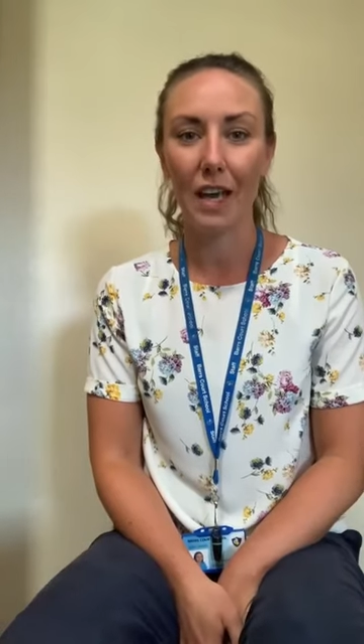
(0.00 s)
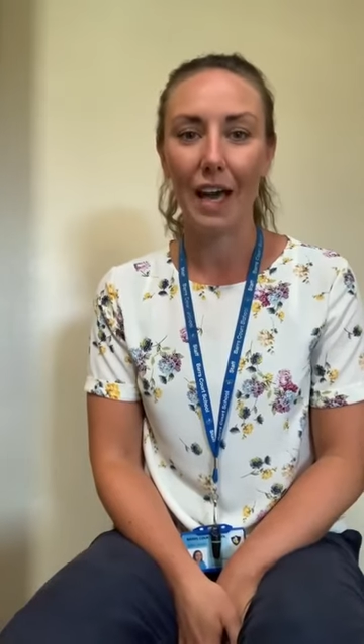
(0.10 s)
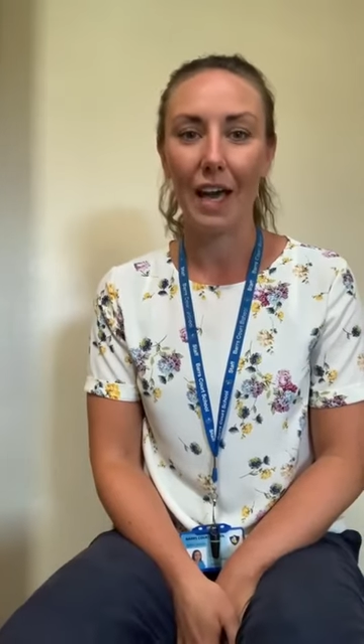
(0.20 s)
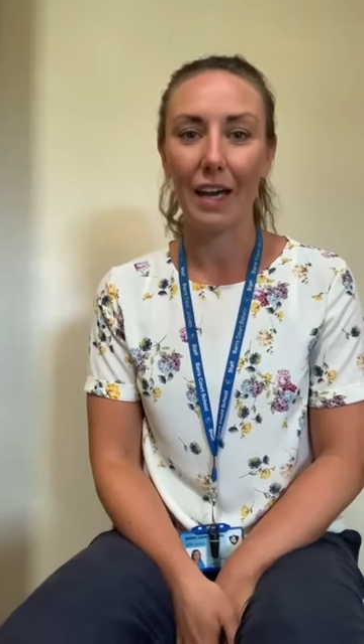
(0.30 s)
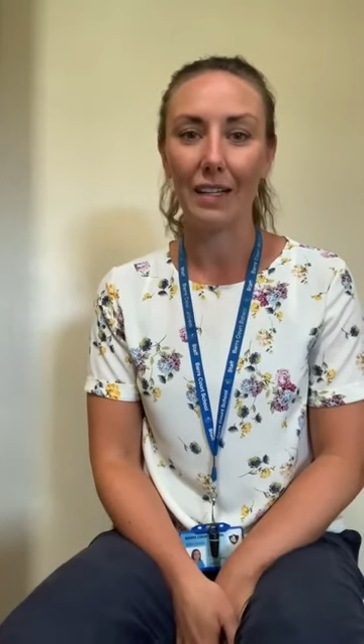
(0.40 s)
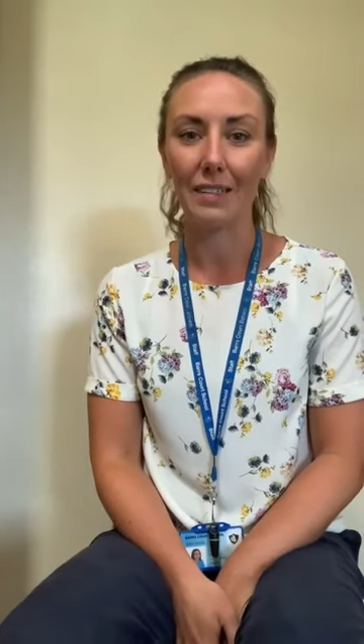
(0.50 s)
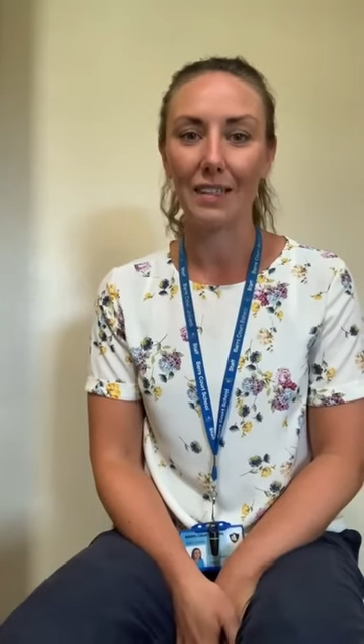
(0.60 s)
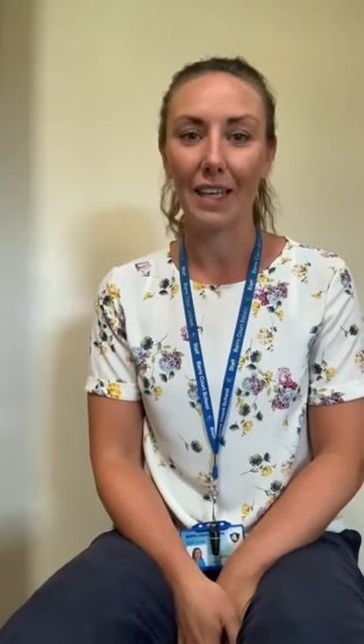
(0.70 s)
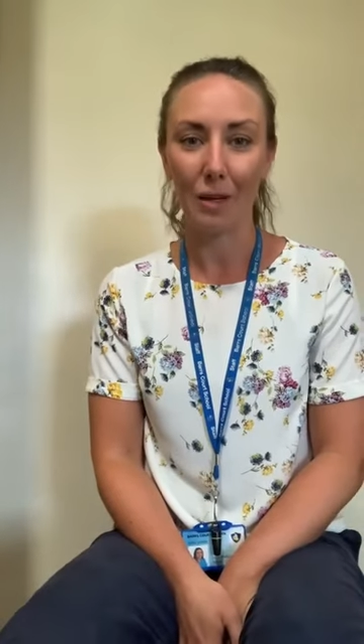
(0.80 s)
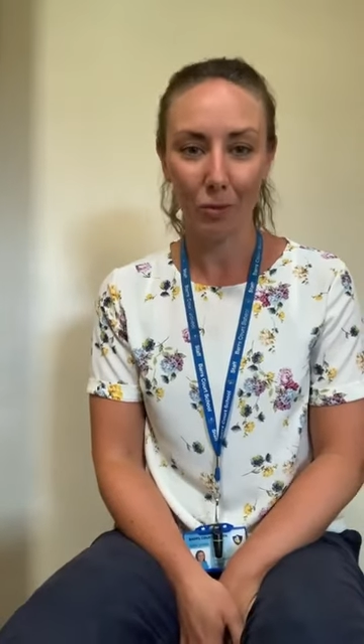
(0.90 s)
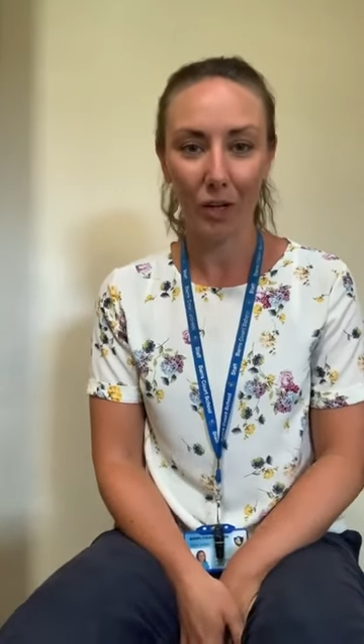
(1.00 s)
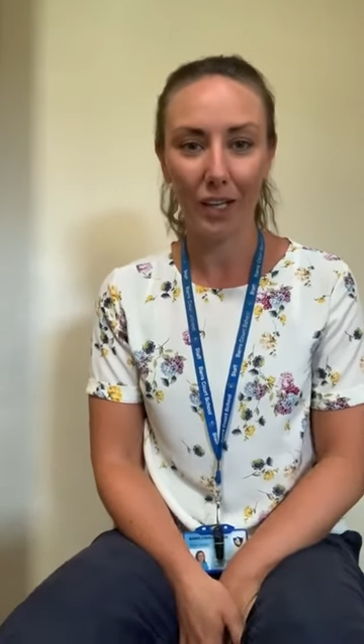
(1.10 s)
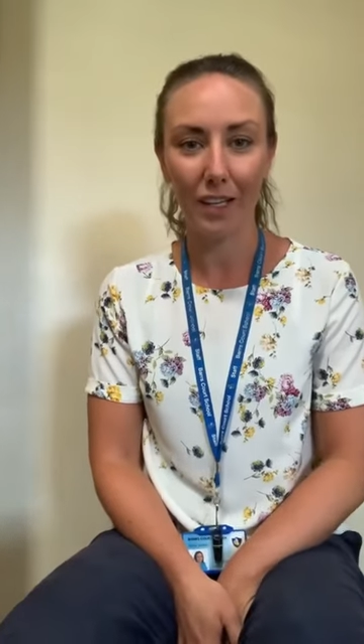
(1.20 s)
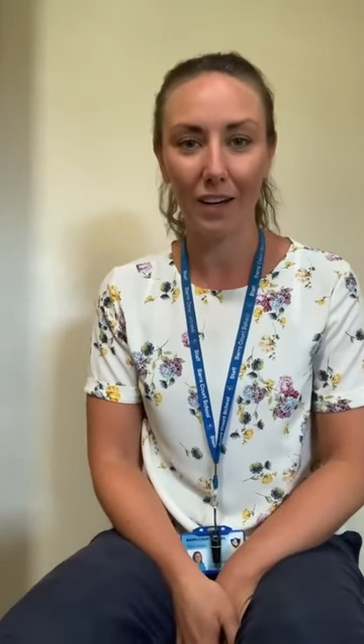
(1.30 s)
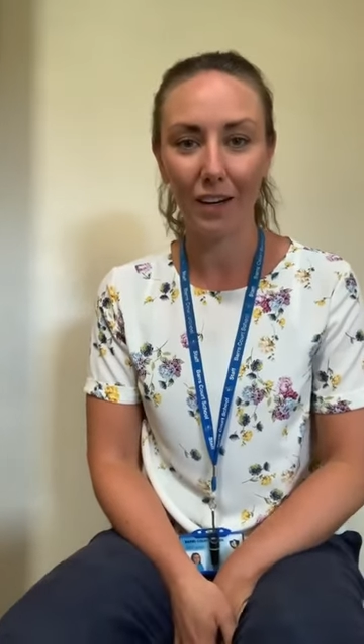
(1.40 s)
and keep working
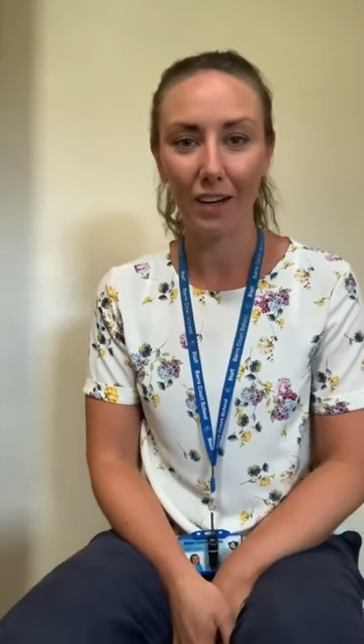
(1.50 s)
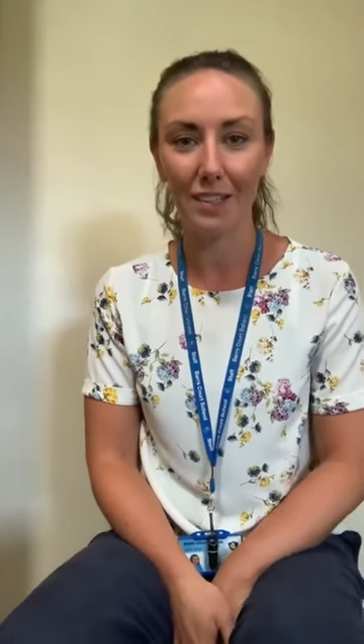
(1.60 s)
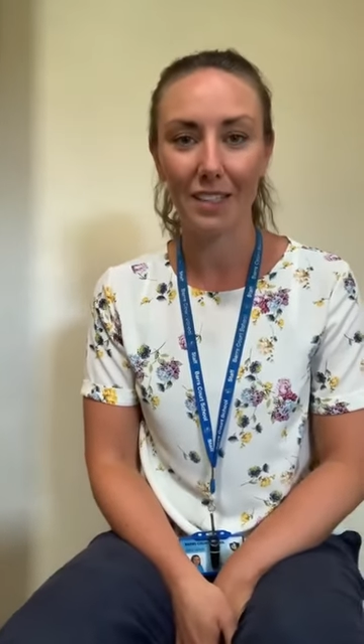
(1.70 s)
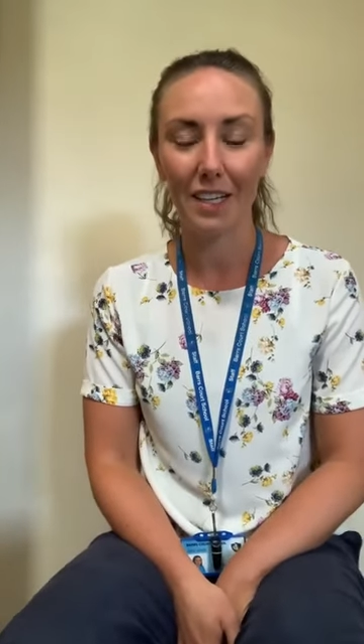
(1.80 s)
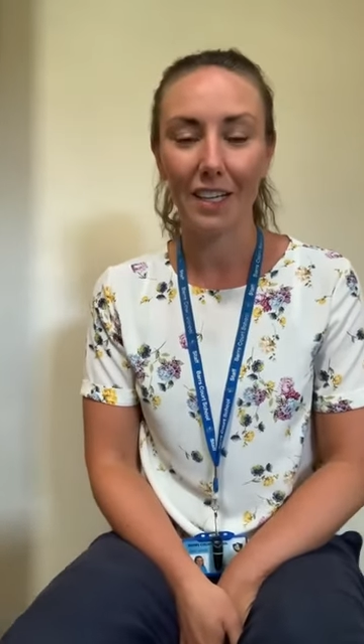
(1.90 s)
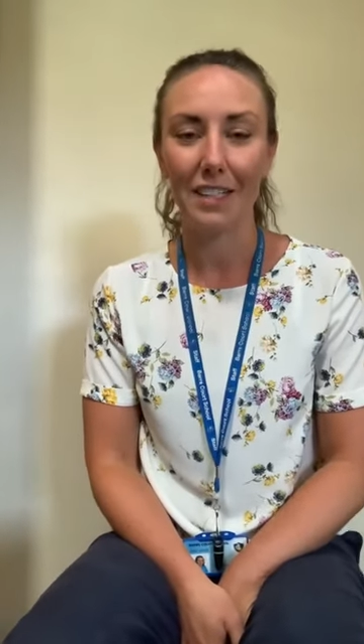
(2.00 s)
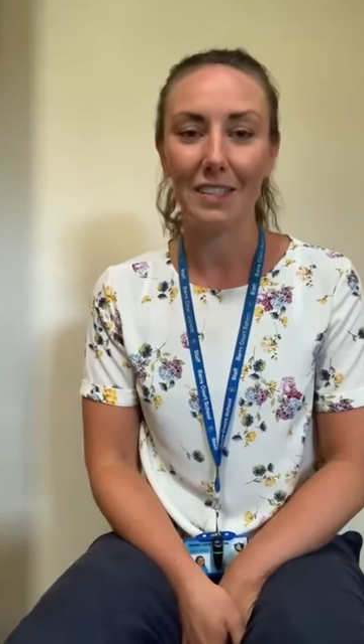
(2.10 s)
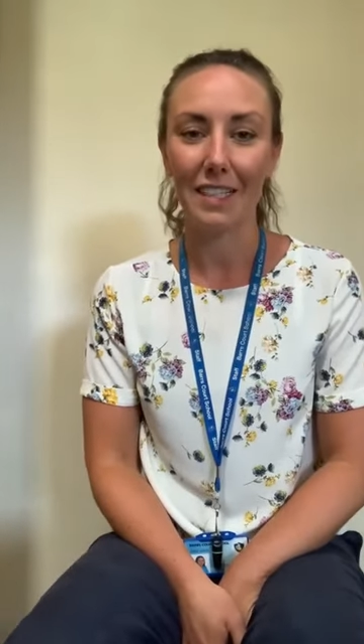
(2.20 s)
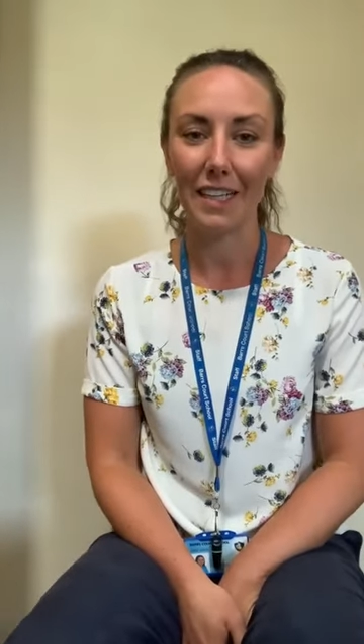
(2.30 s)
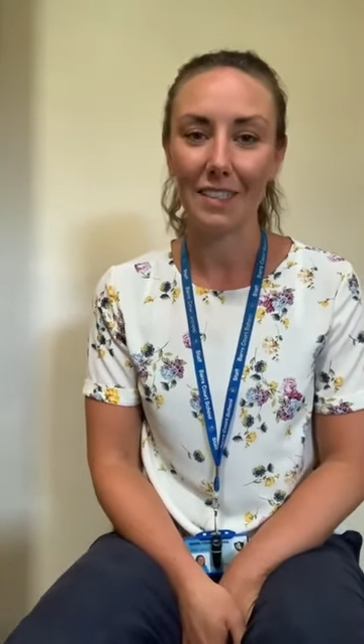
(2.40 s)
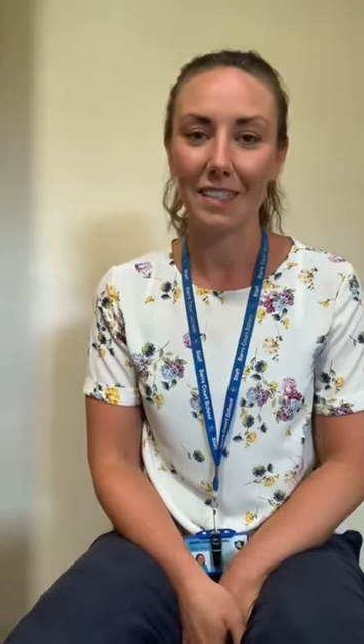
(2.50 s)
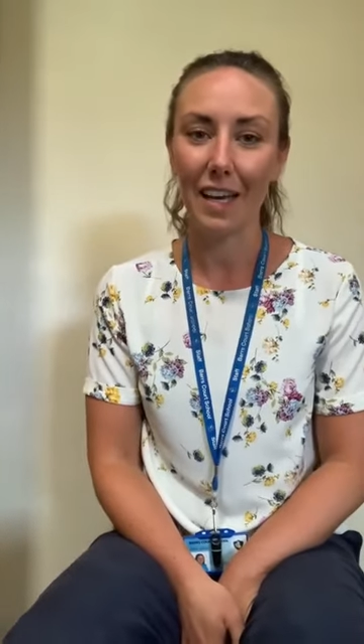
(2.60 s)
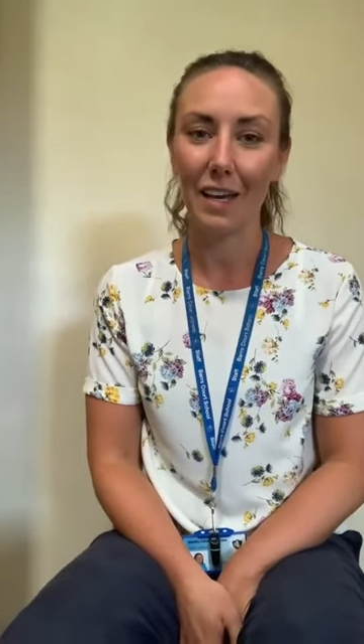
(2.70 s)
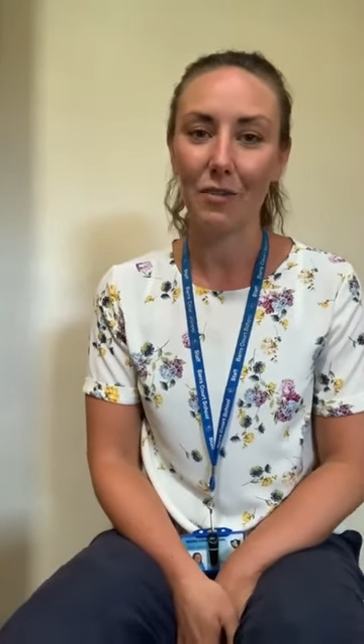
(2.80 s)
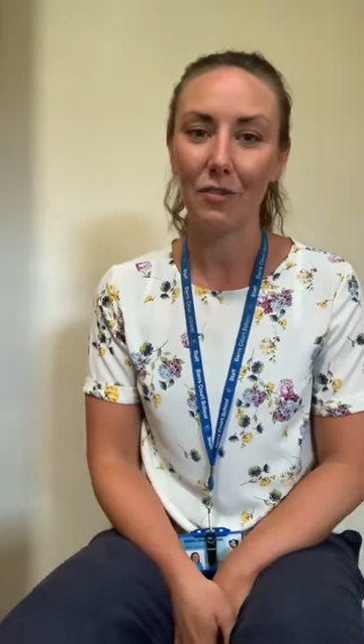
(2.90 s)
hard, stay
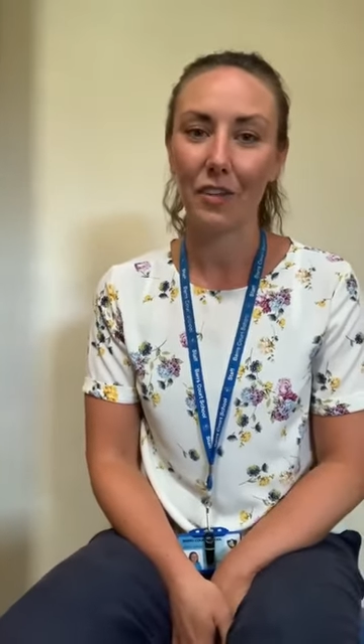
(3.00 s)
safe,